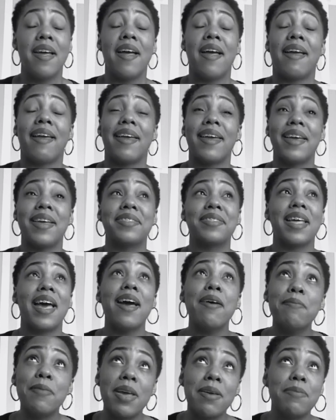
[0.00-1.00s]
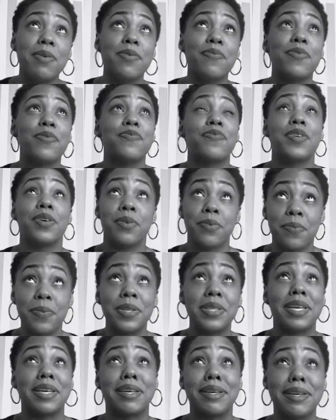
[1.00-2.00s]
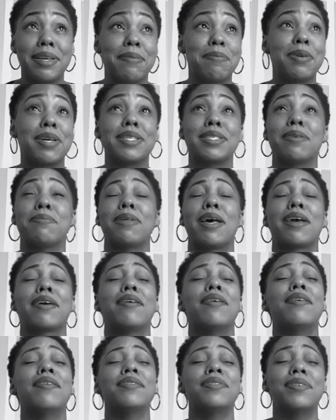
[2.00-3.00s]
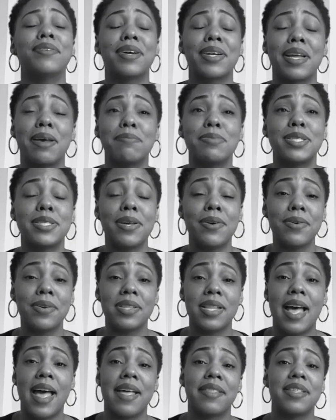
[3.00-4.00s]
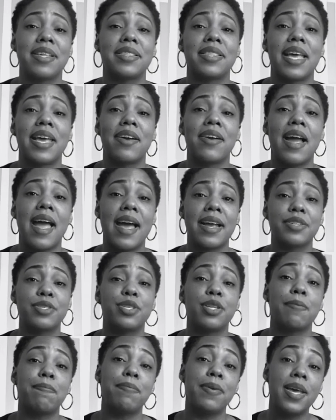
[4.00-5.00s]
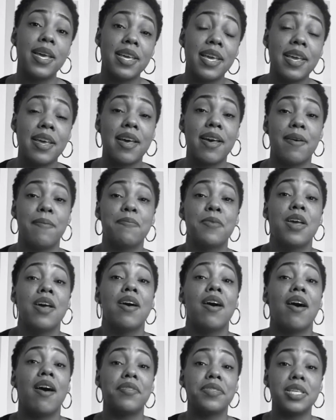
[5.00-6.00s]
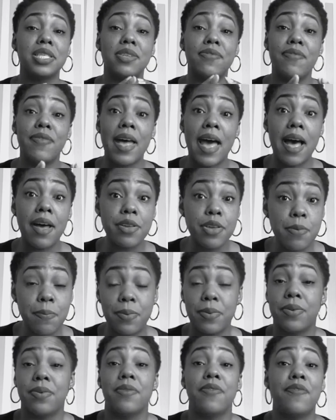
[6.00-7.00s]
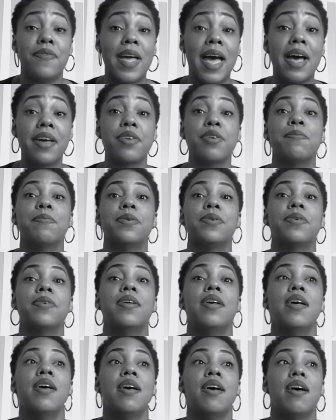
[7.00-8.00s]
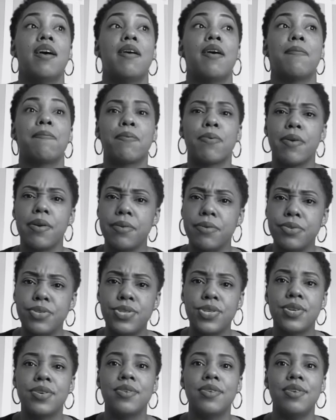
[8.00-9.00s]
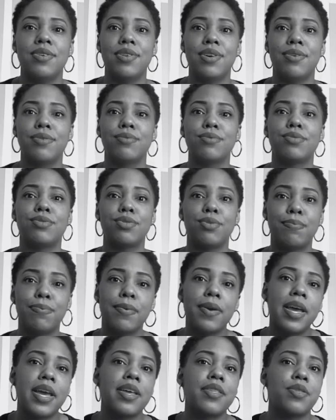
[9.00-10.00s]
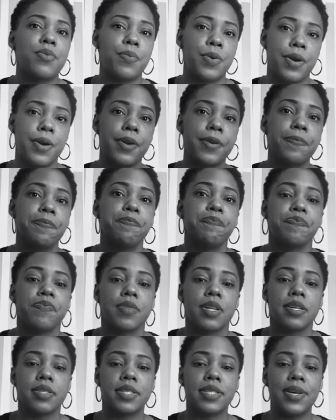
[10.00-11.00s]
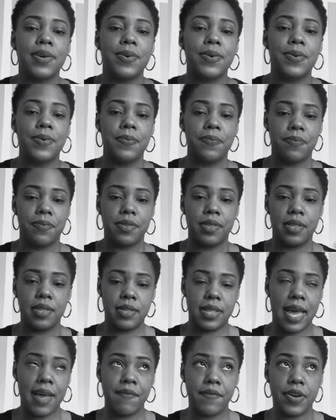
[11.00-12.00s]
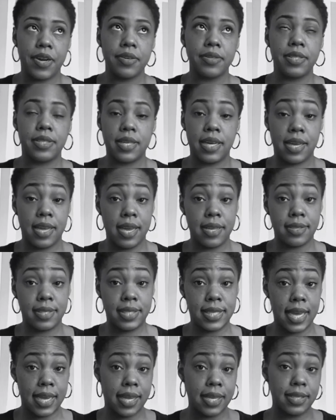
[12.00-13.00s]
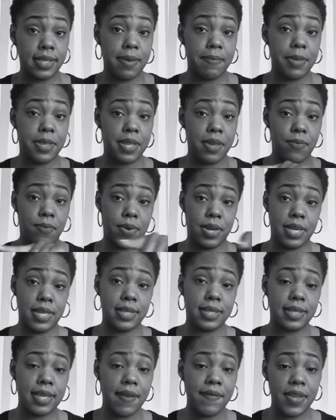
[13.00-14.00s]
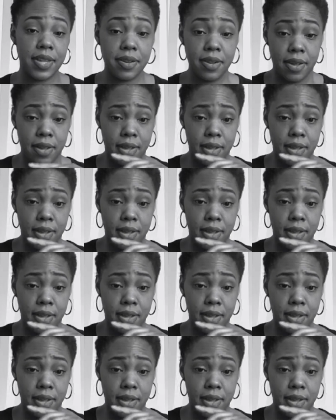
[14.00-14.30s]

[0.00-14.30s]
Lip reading: And that made me feel really good, because I'm like, oh, Lord, I'm so glad that they are actually picking up on this valuable approach, to praying the word. So that verse, again, 2 Timothy 1:7,